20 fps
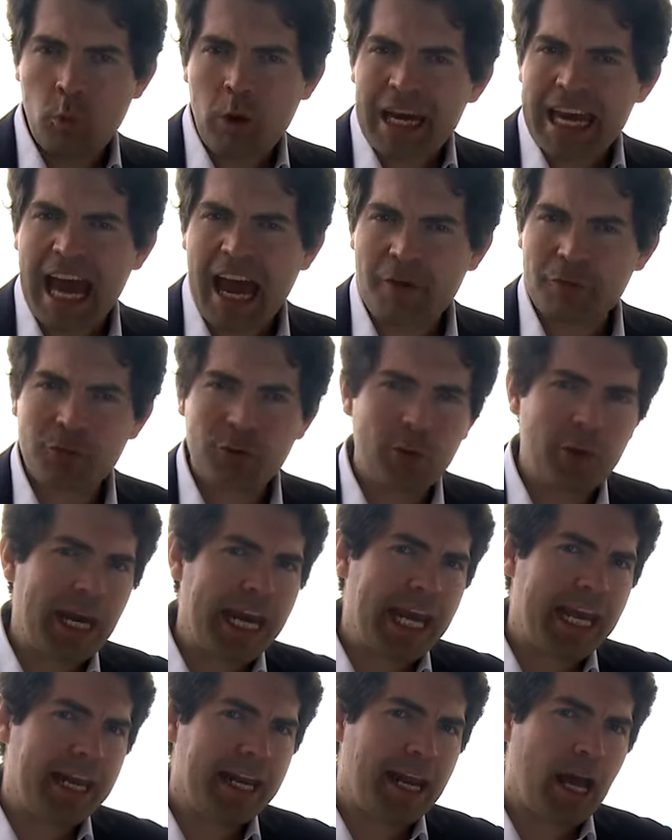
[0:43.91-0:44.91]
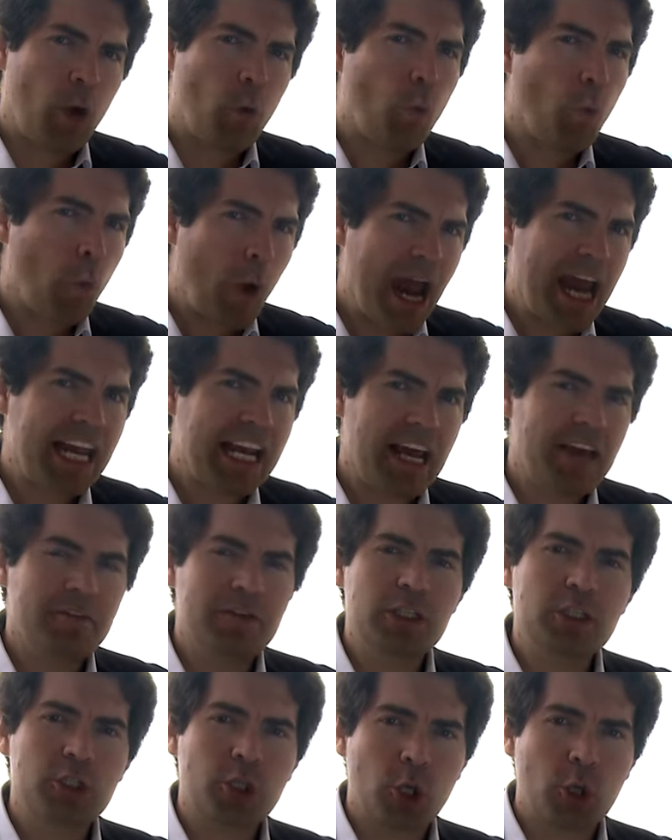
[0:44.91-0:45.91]
We have created a
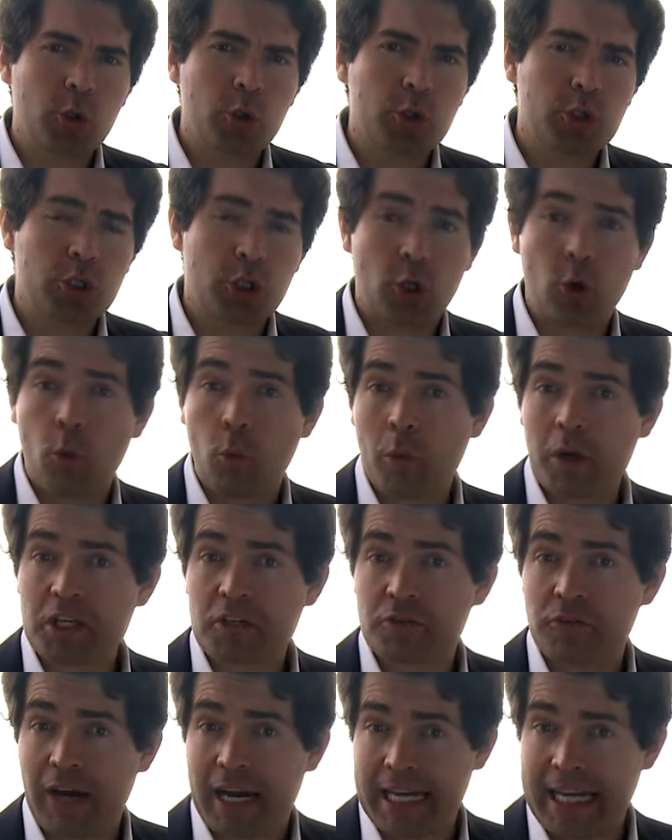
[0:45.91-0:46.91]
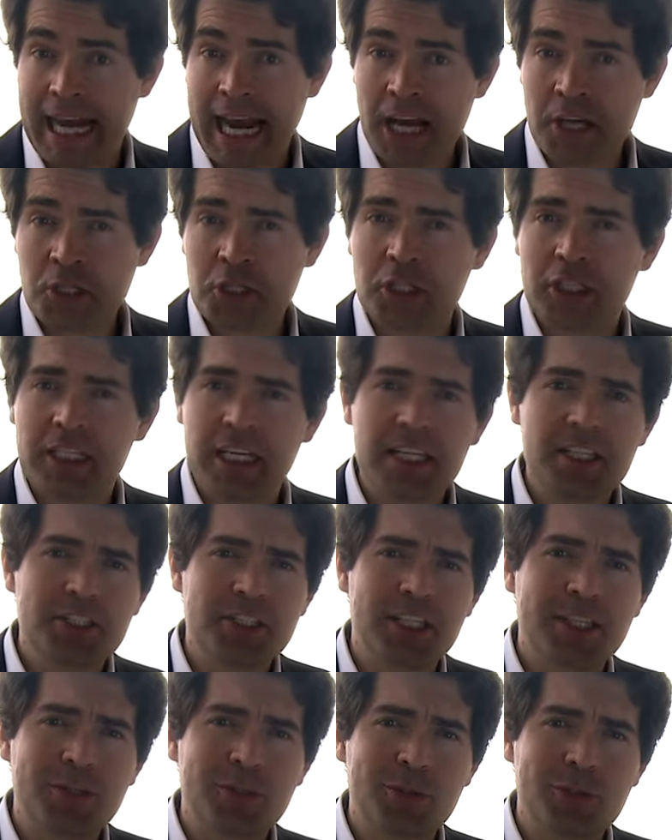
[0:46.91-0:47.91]
Y-level solution on which financial
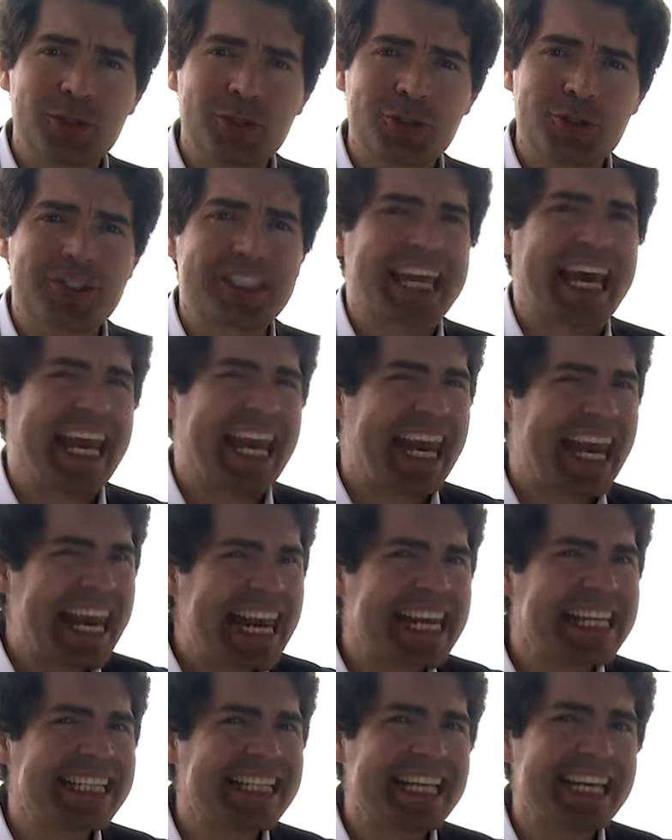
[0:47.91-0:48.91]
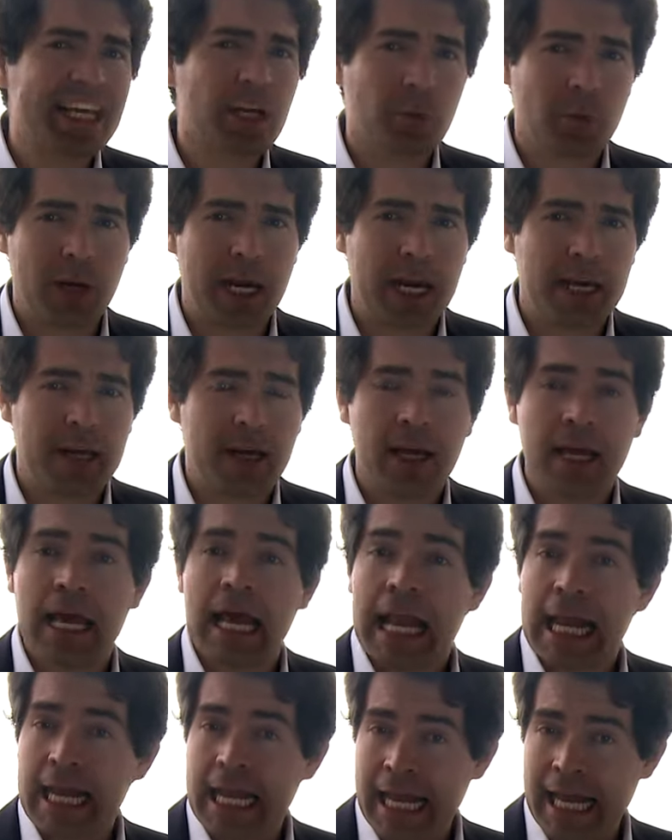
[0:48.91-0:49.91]
institutions can easily create
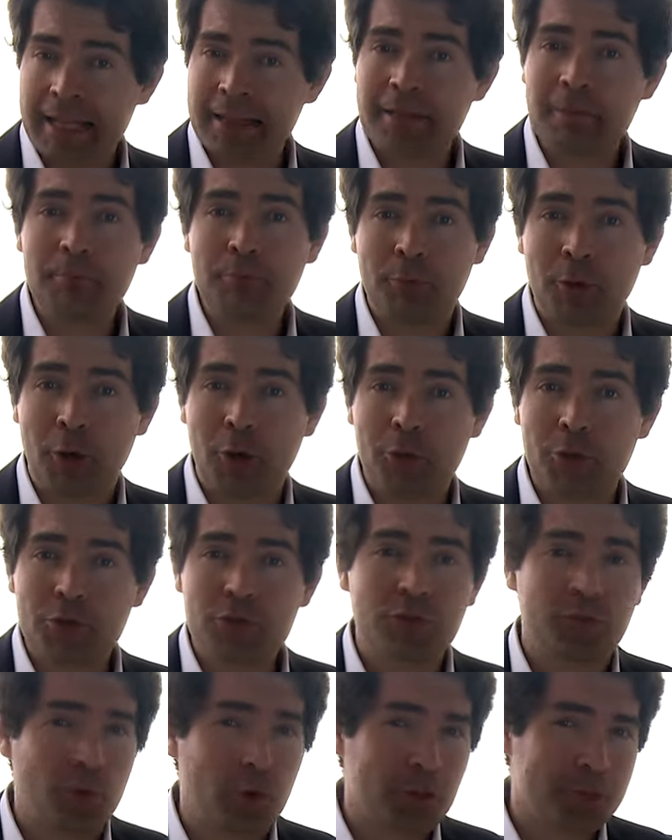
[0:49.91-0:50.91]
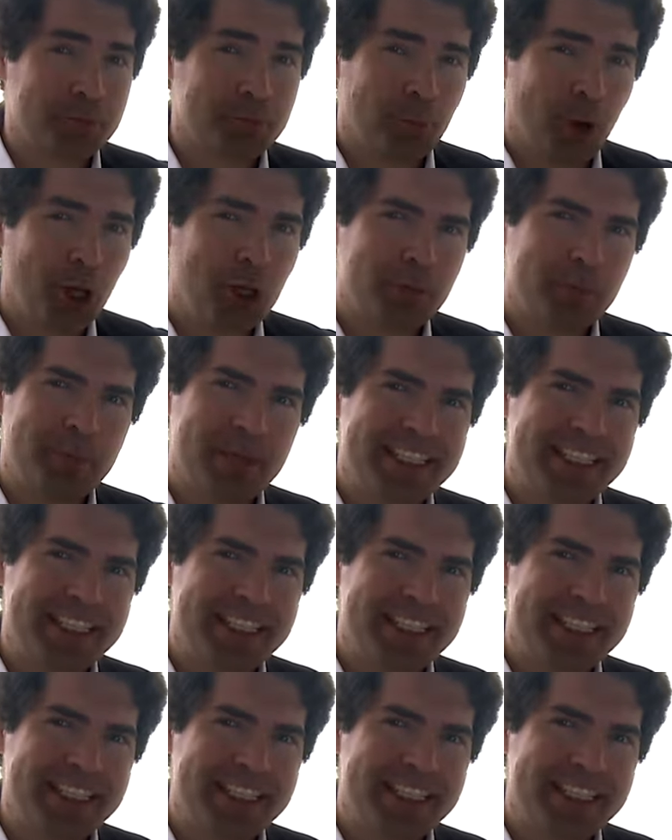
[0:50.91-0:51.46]
lending products for small